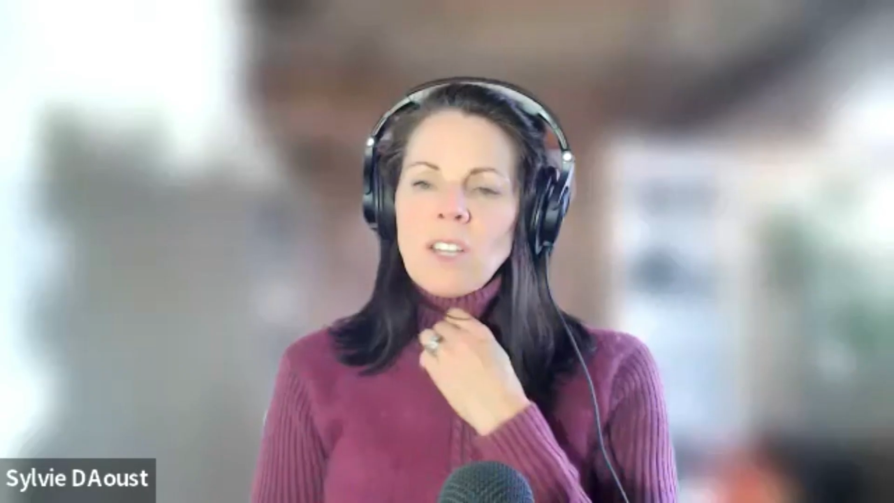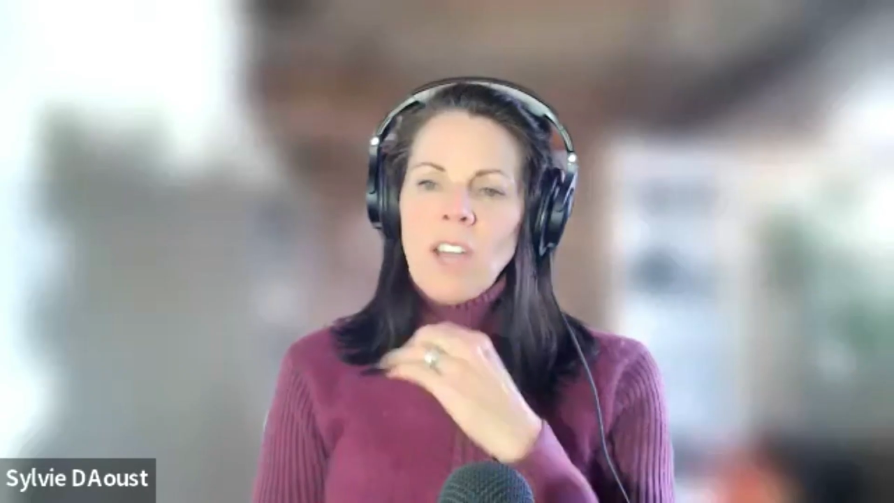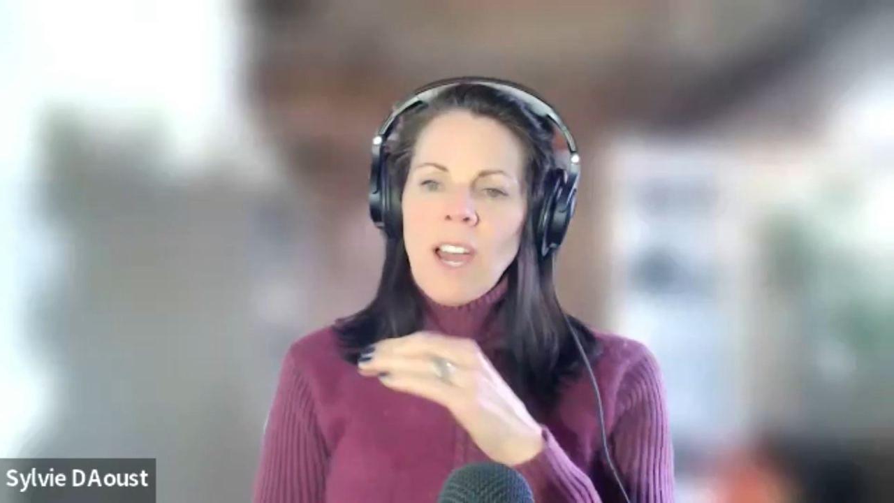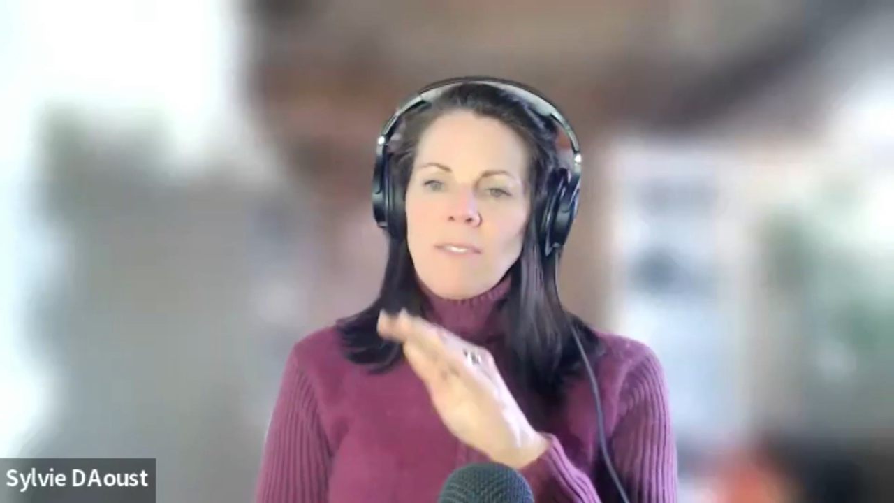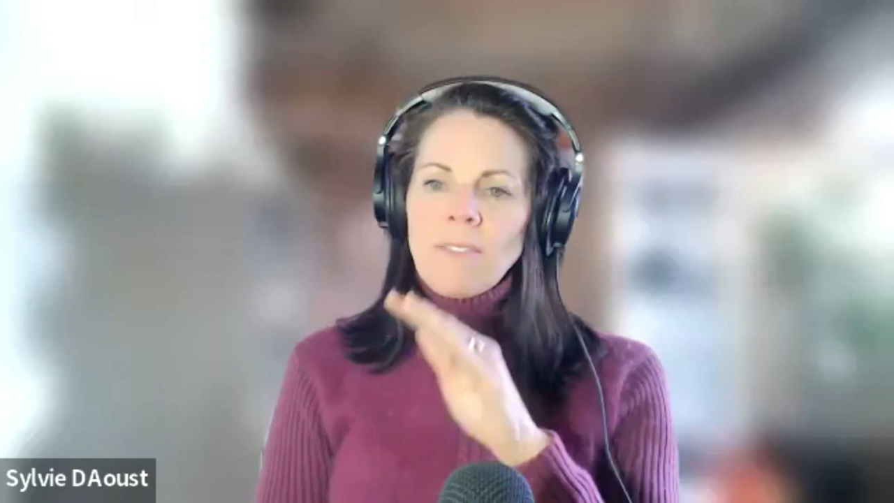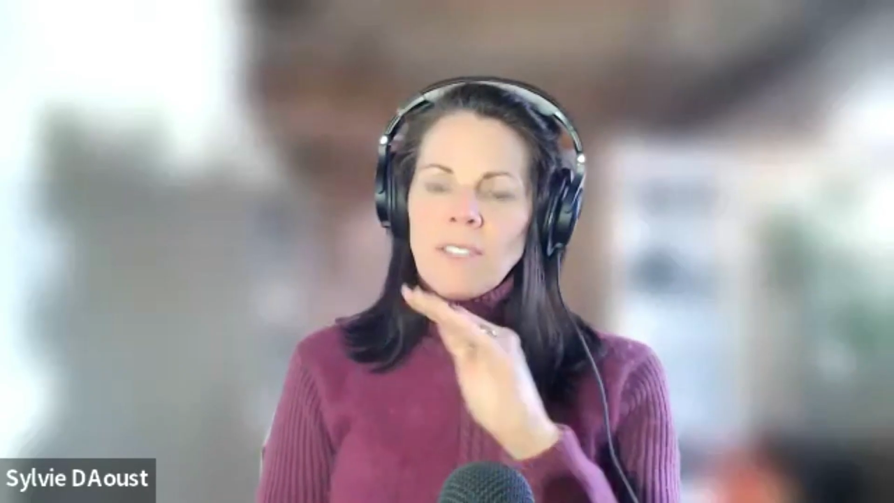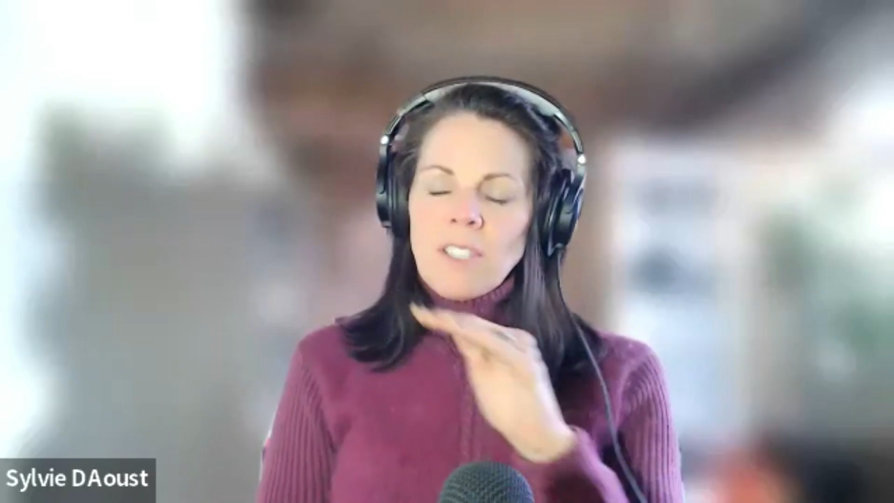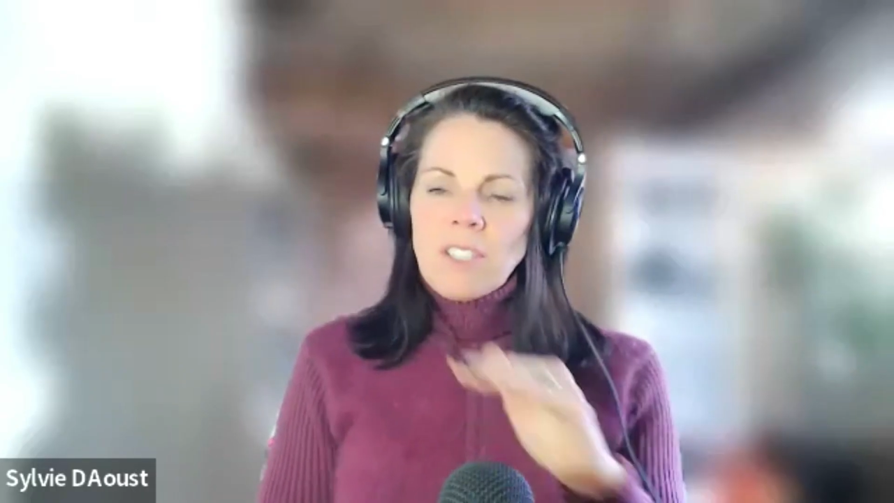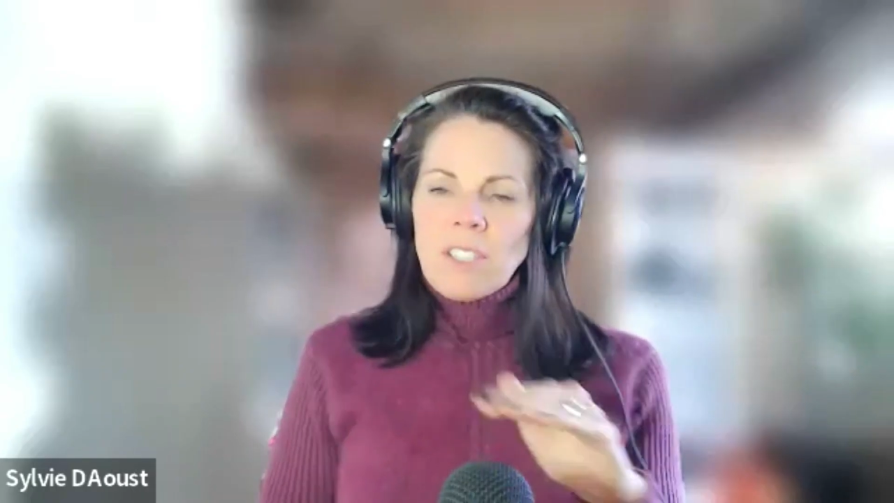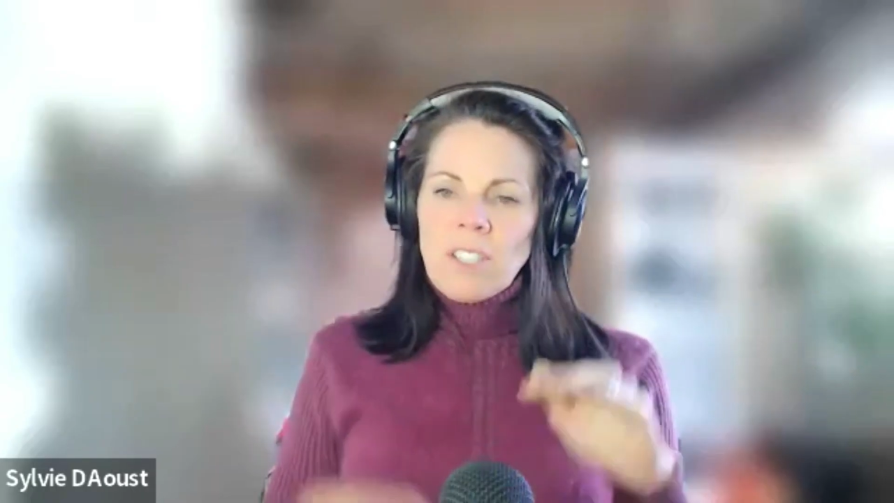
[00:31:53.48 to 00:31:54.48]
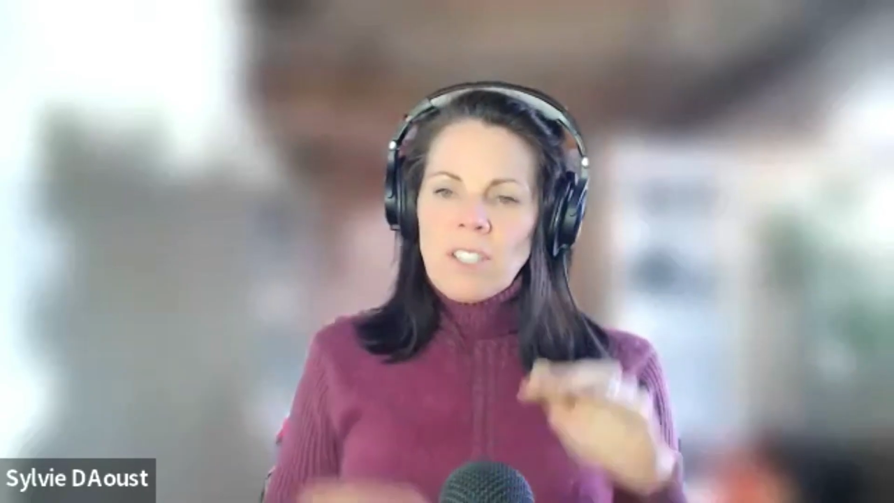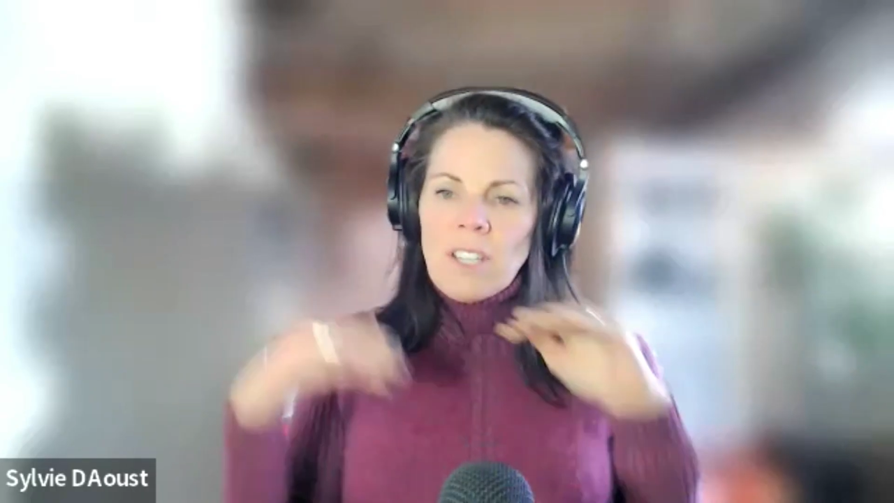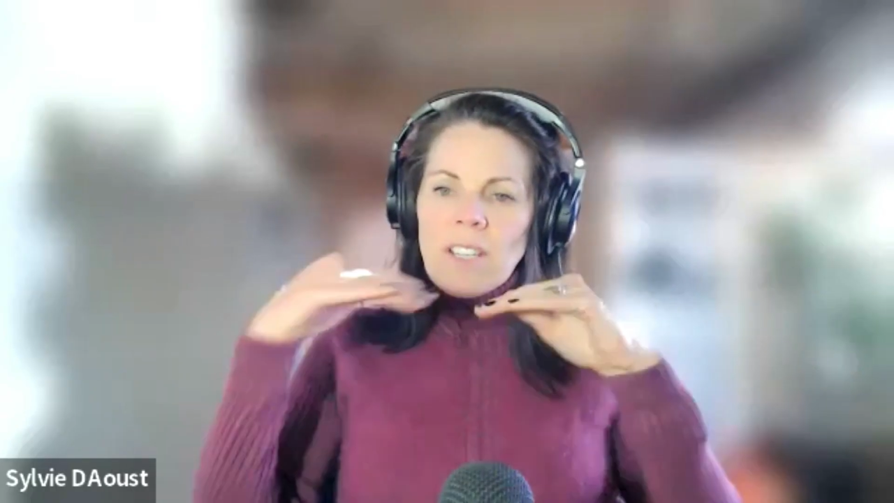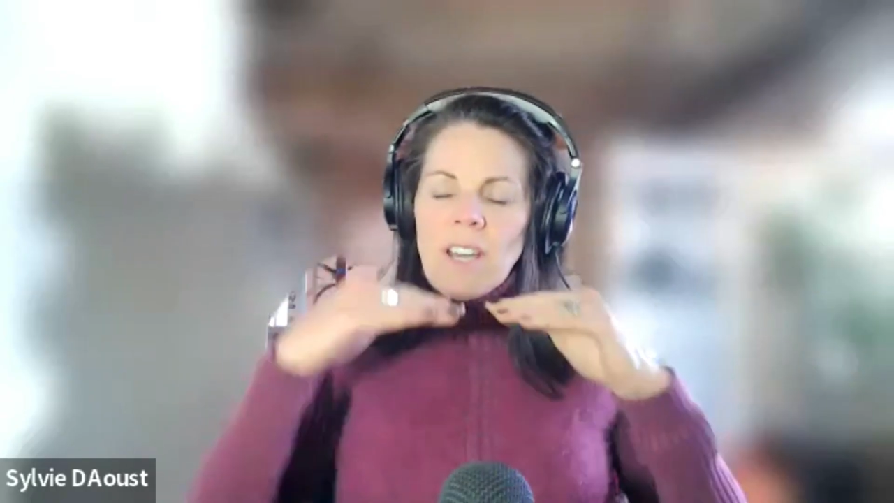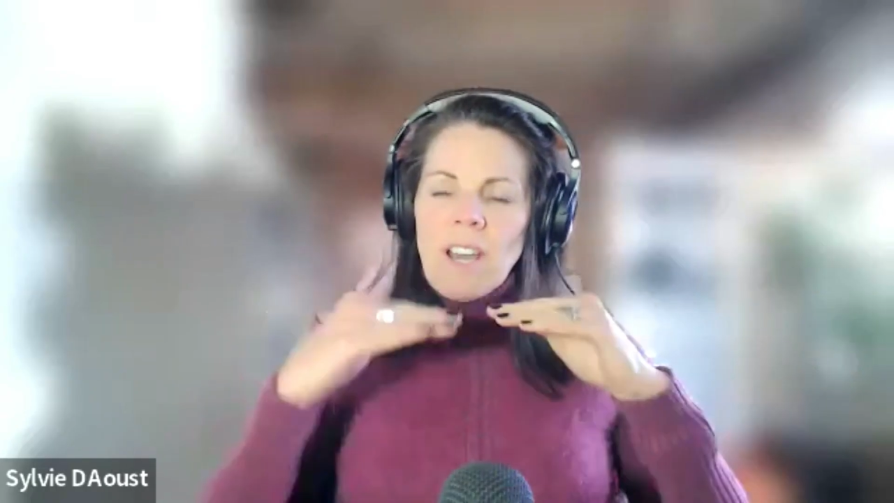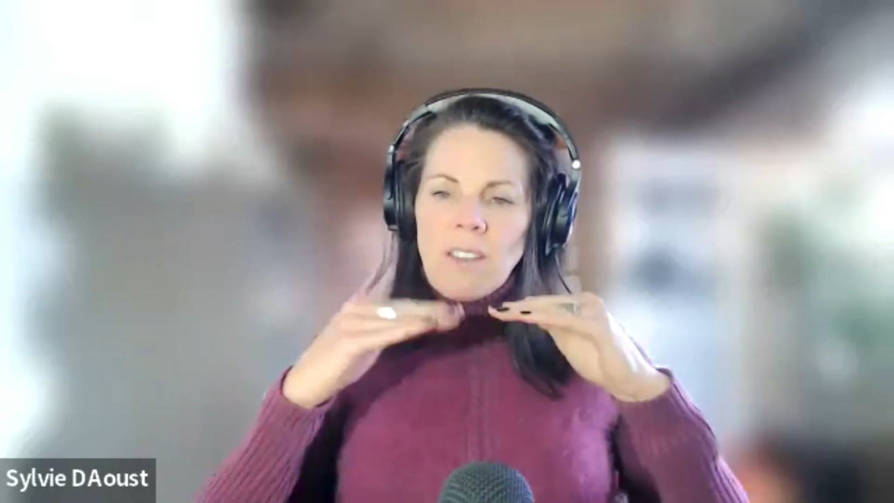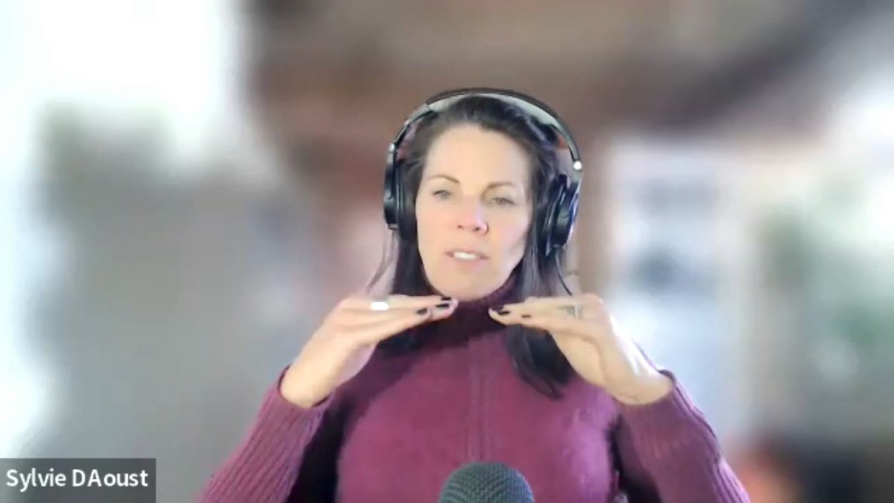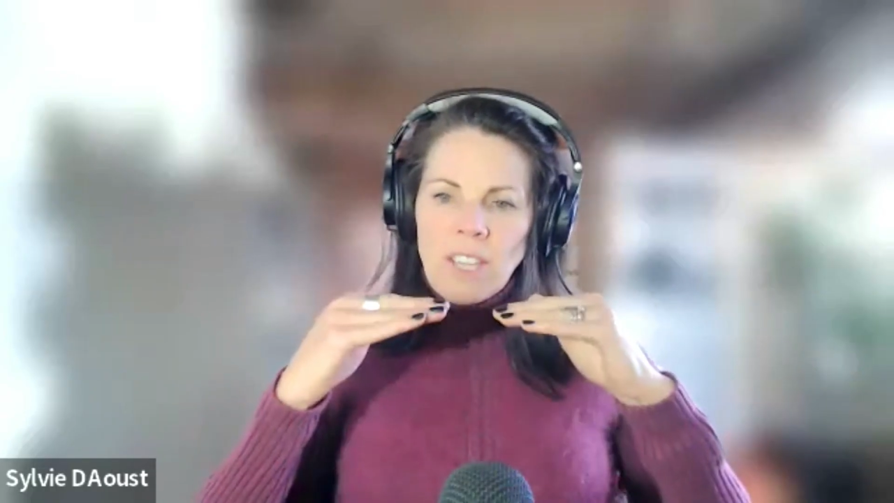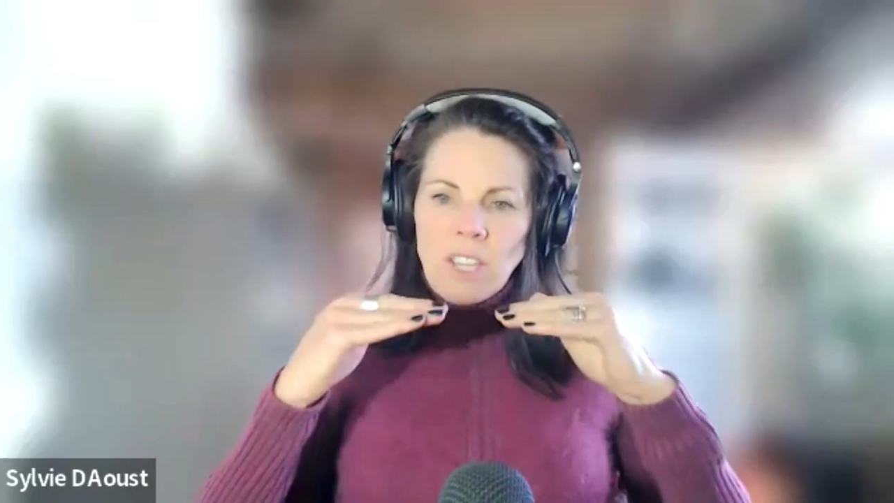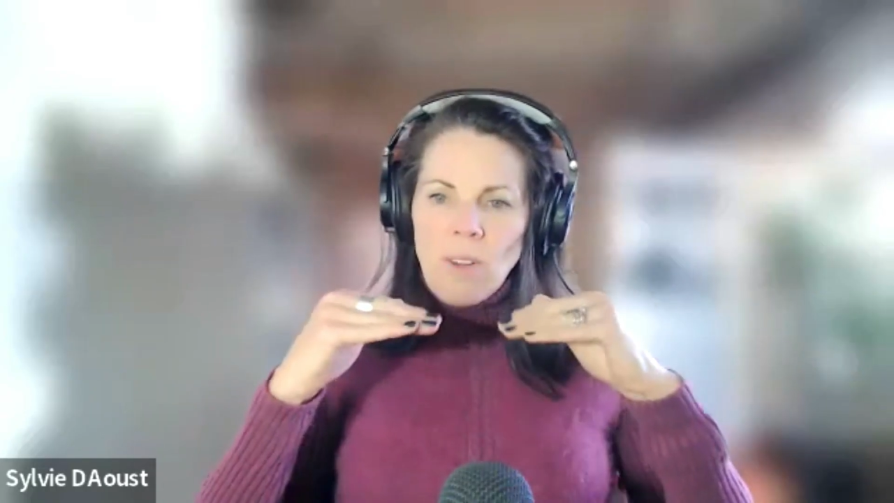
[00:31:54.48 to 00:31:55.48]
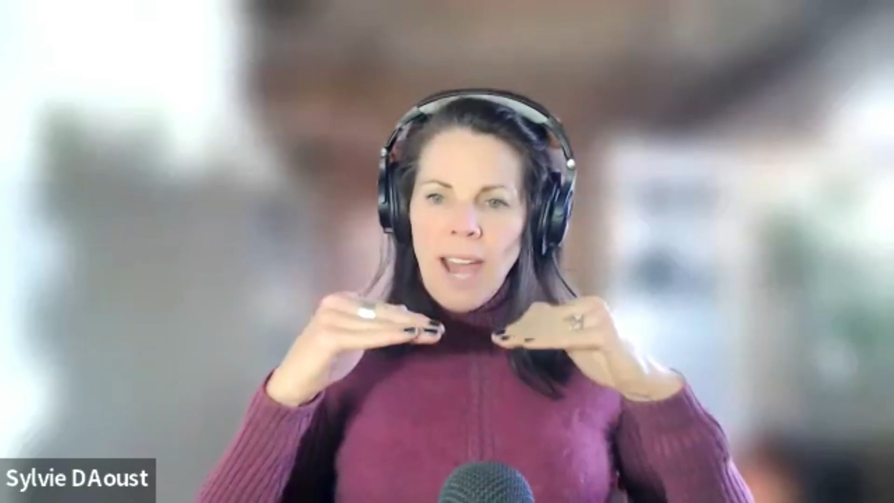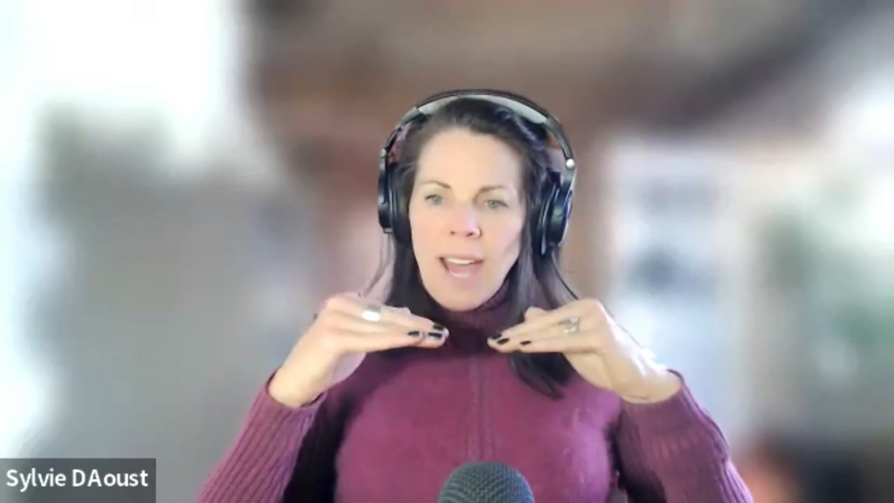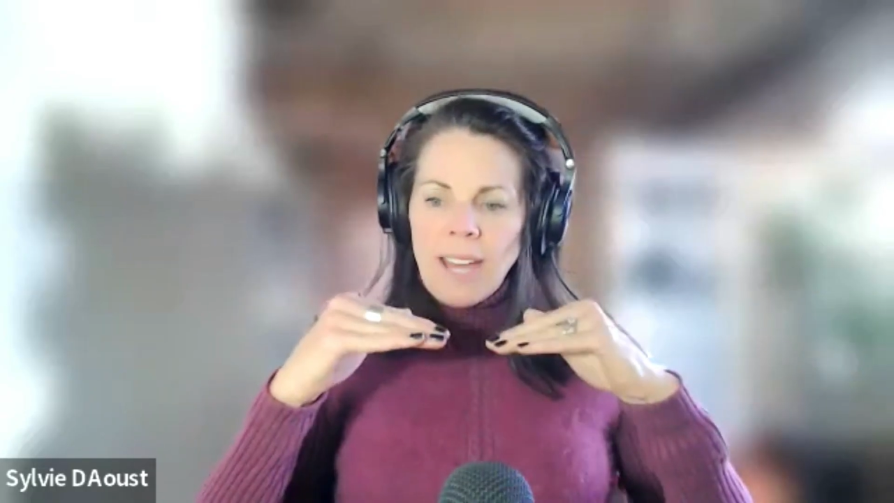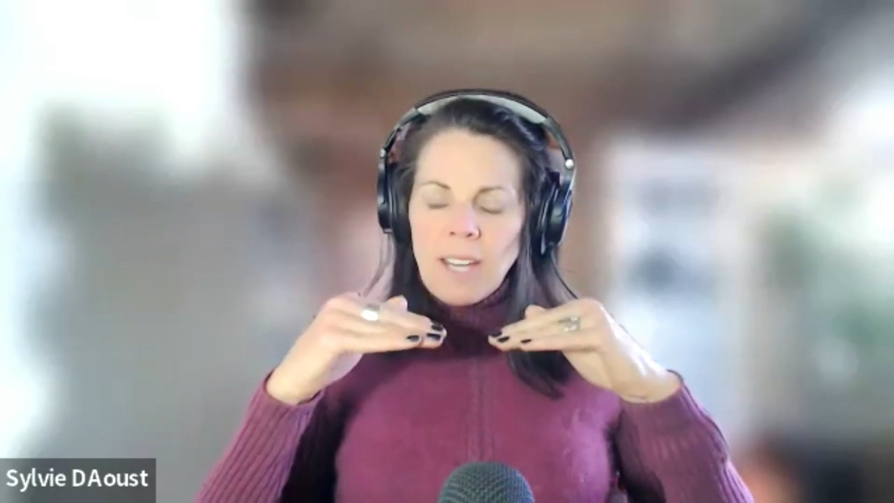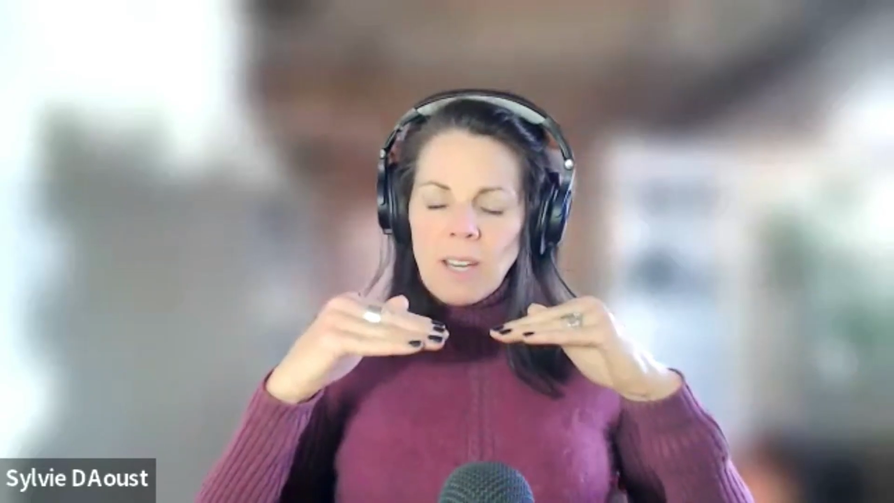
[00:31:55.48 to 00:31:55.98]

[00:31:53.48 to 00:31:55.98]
Do you have? I think you had